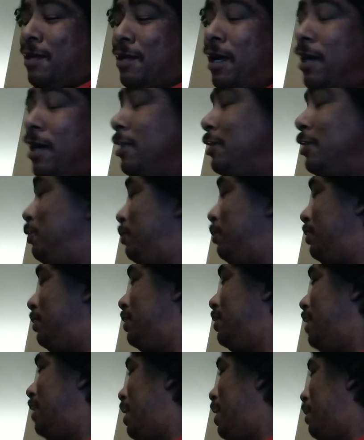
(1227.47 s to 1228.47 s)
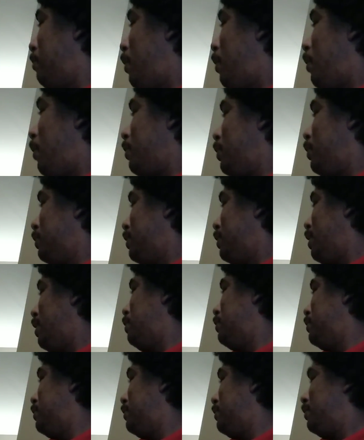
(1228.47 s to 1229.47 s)
I'll hit you with the damn barbecue
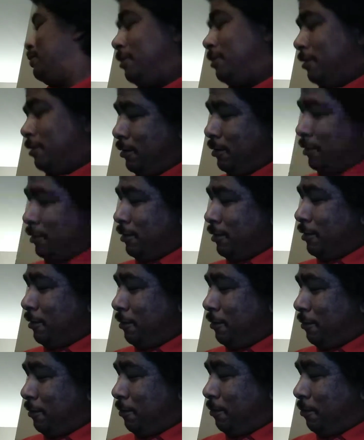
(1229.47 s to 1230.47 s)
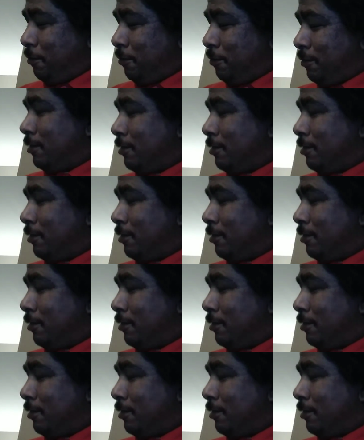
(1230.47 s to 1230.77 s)
sauce. I hit you with a knife.